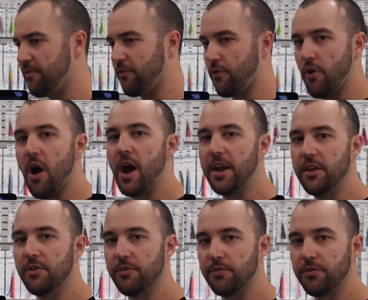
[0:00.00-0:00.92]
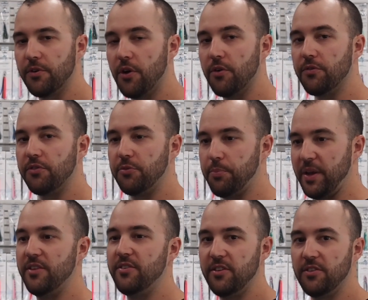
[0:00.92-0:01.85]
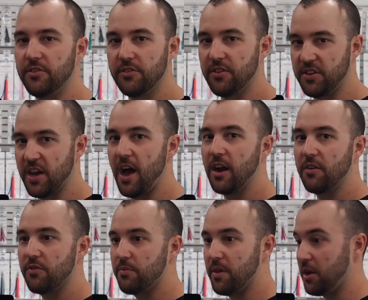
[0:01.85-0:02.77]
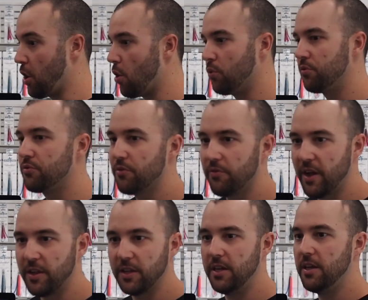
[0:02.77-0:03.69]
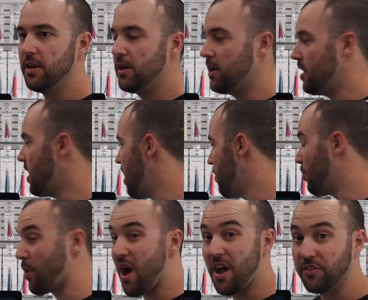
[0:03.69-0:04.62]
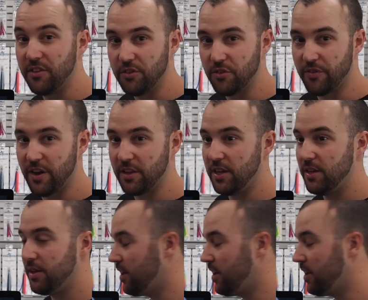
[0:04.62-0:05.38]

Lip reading: variety of species to target from there. Golden trevally, brassy trevally.